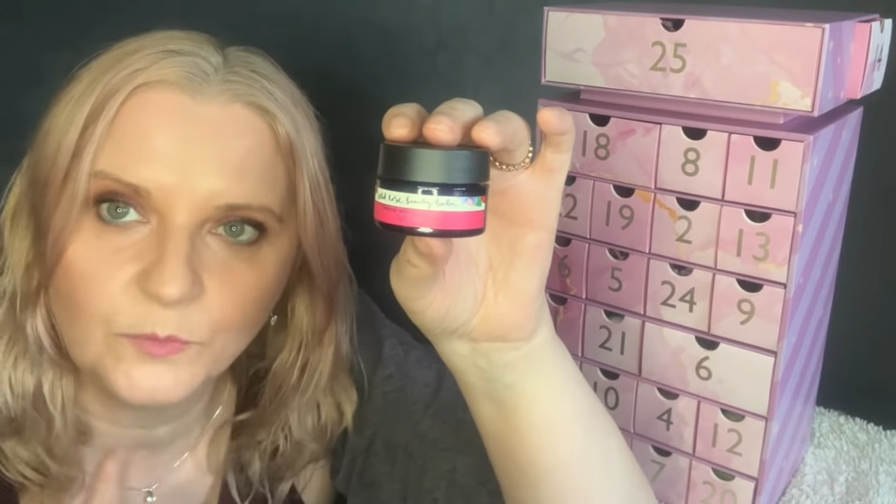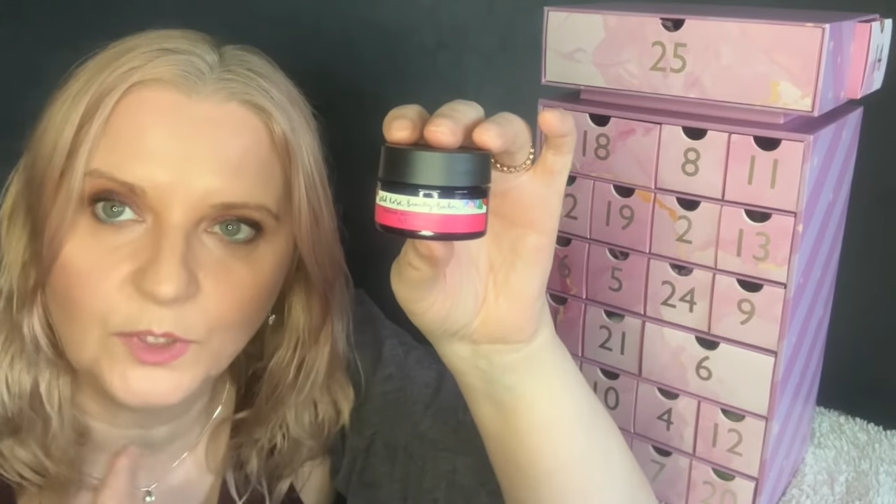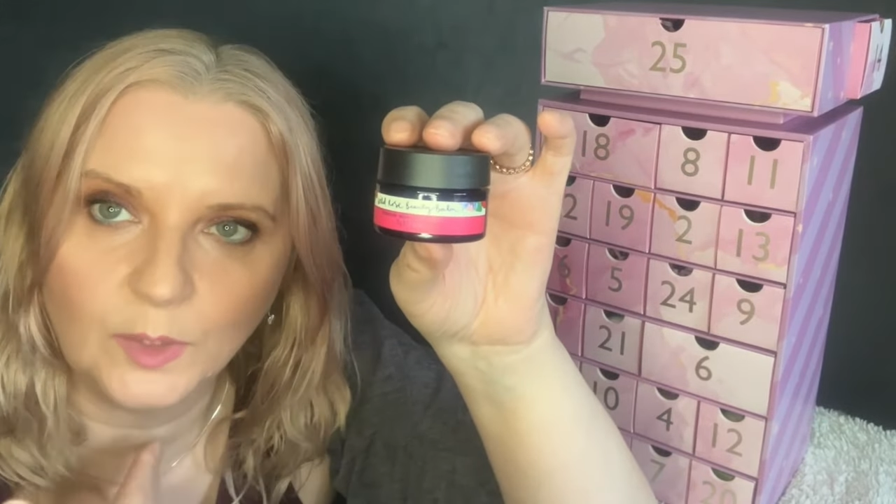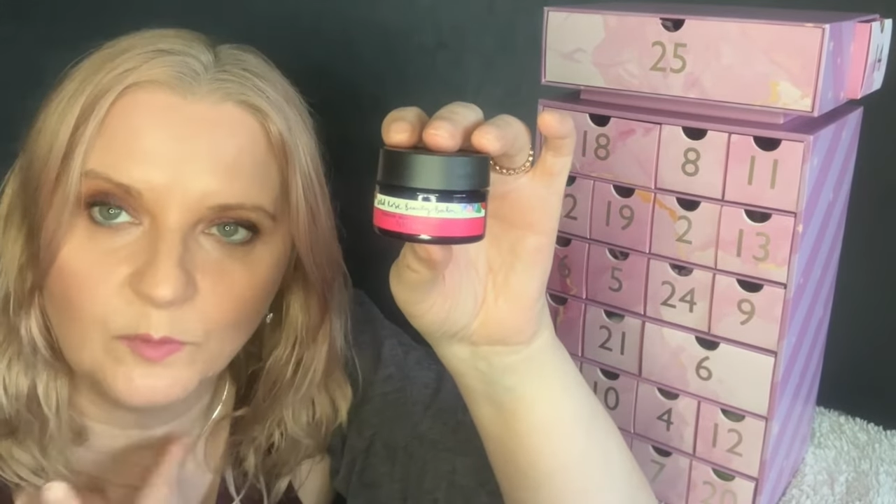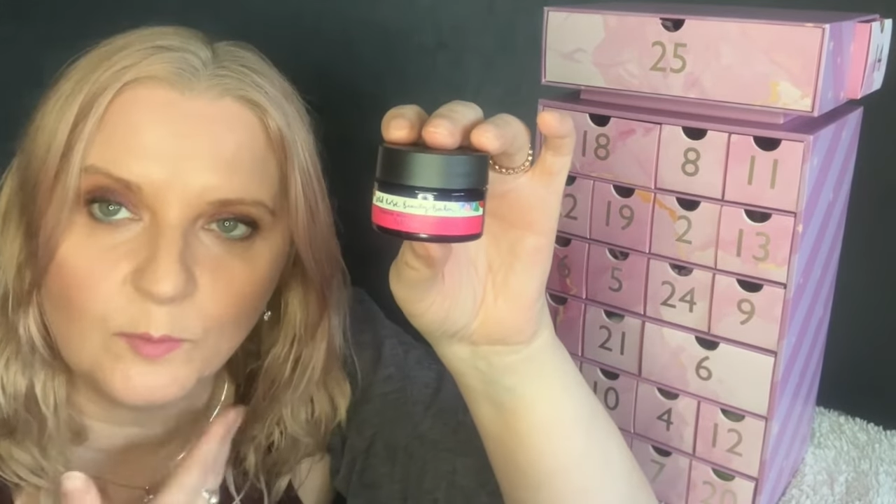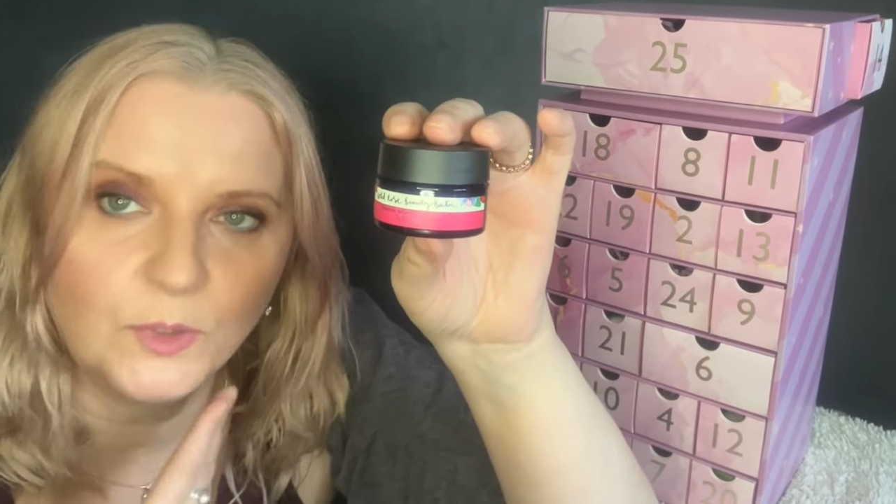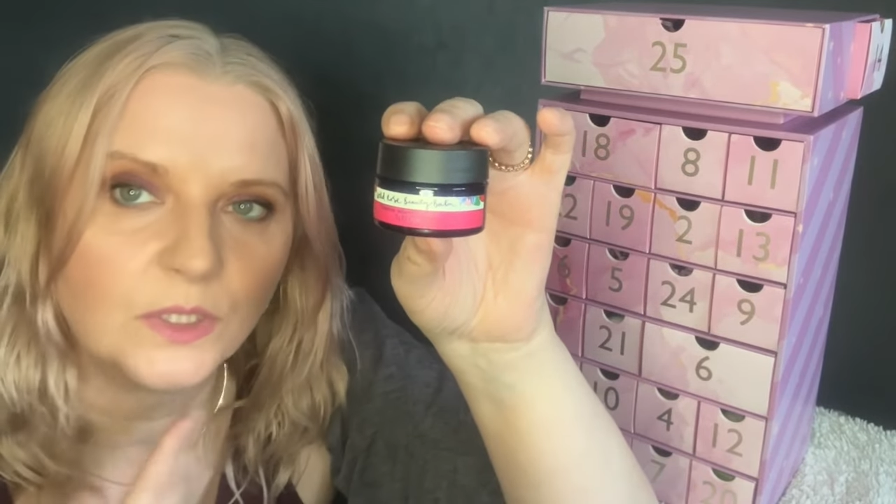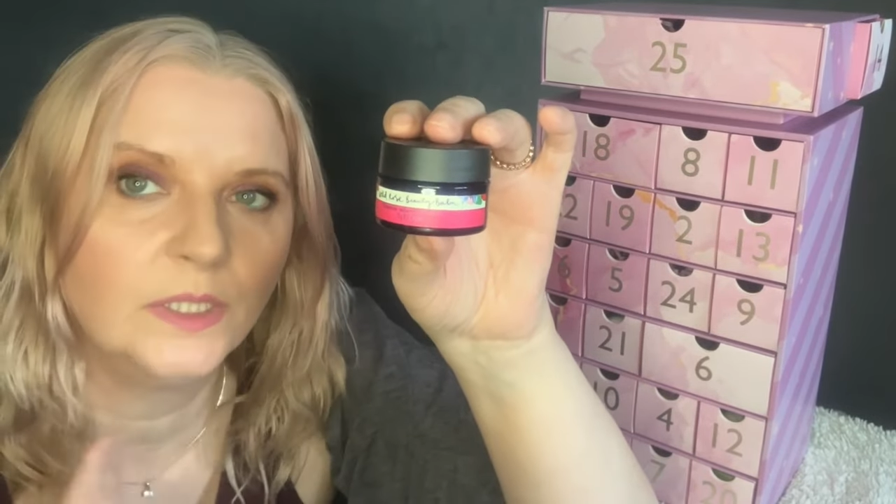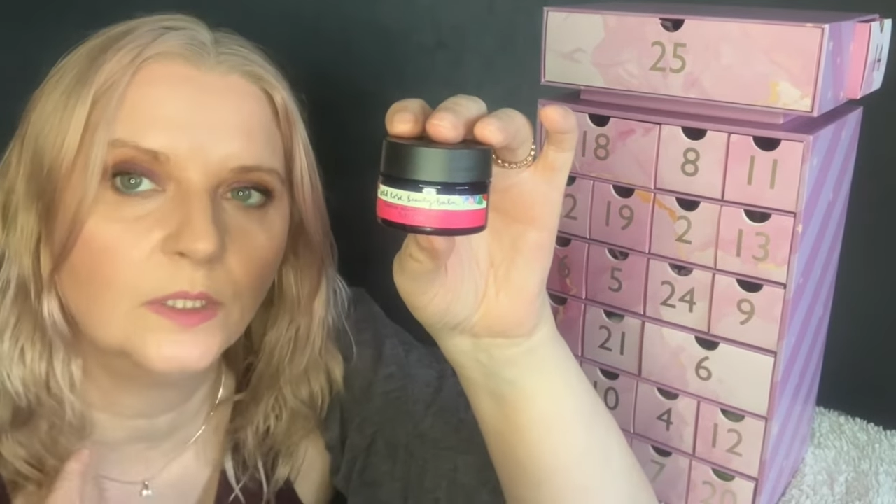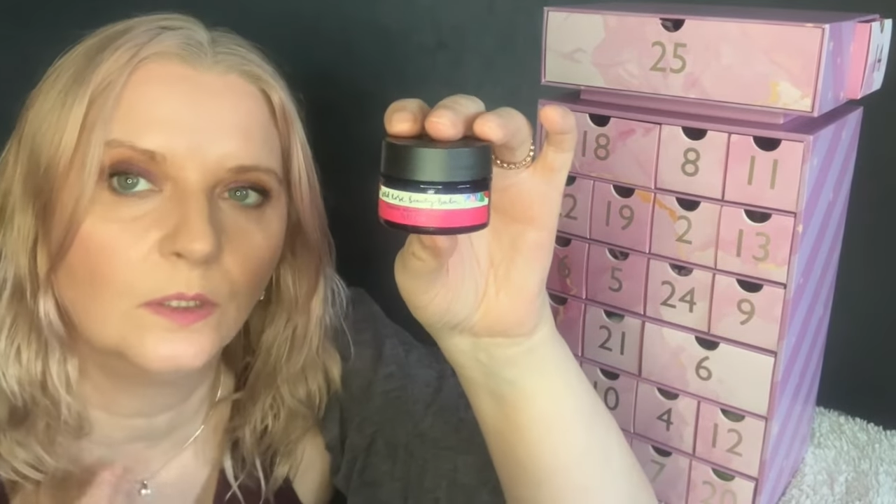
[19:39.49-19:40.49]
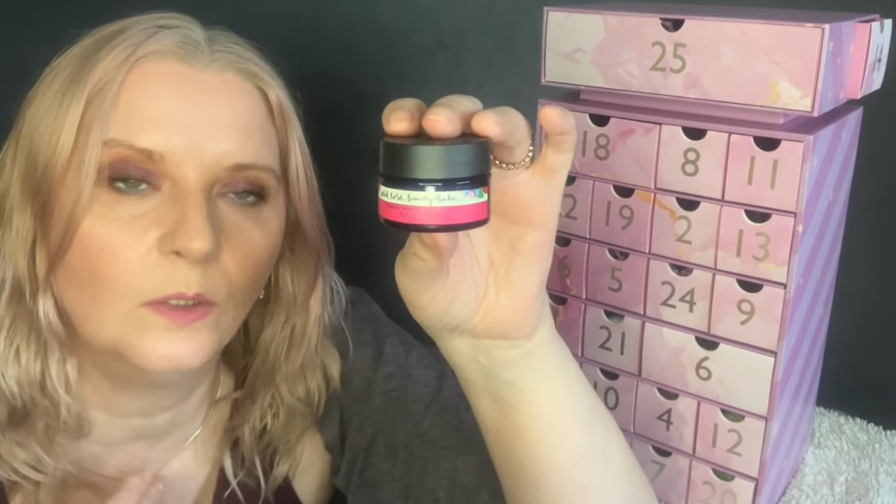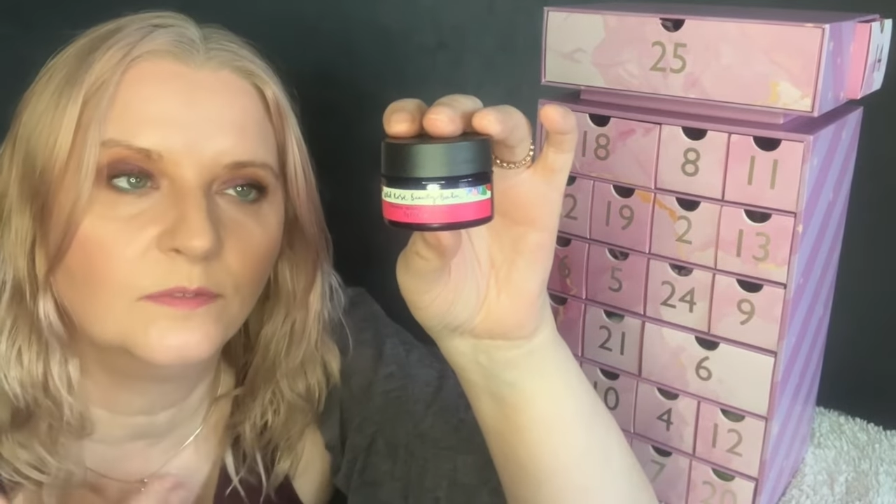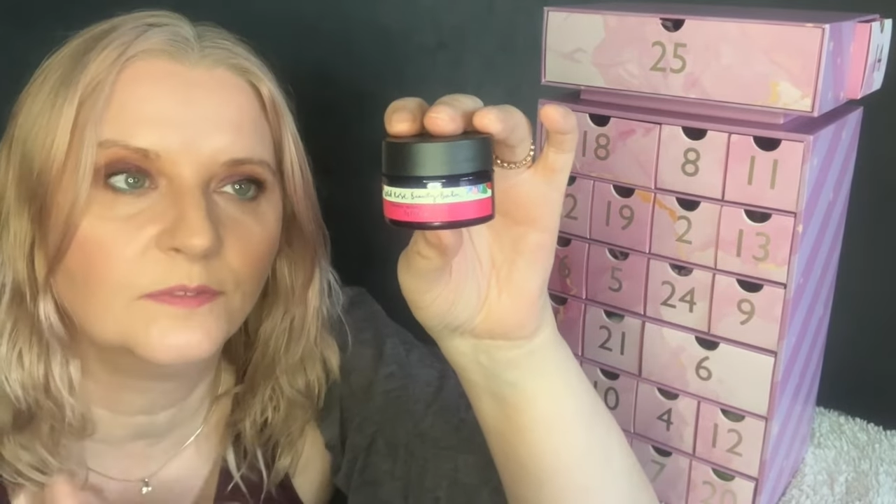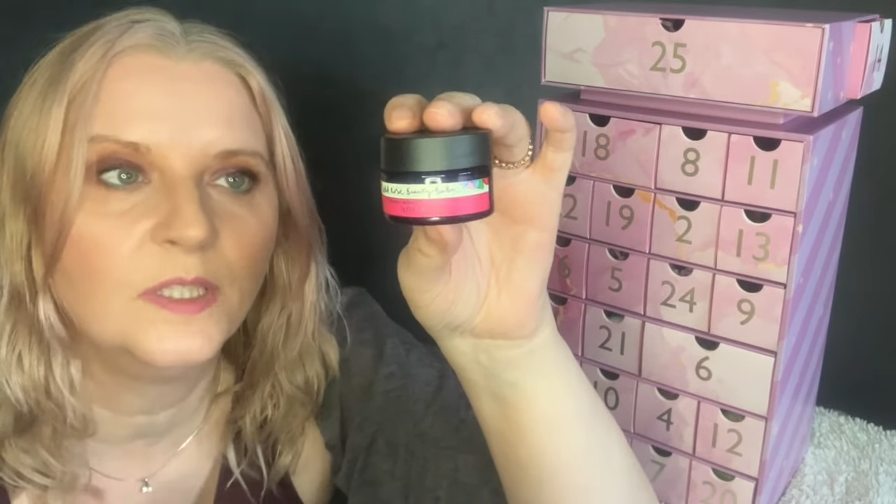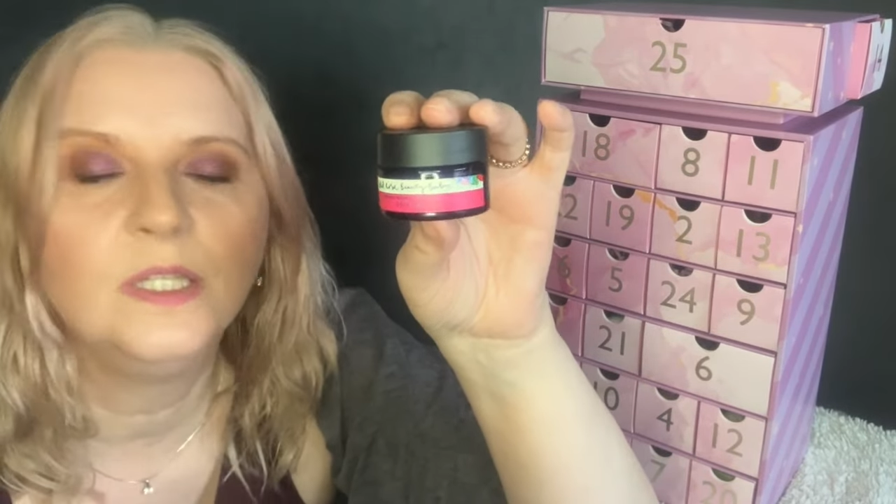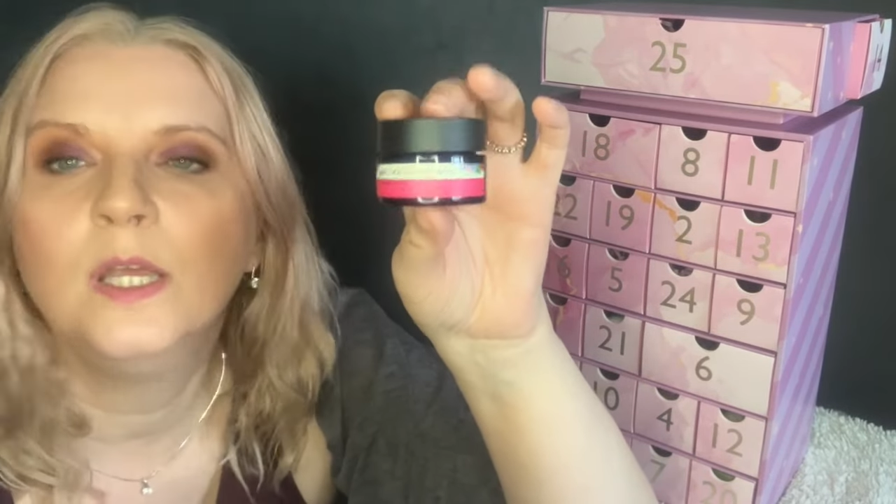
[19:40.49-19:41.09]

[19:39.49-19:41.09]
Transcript: you know, with a muslin cloth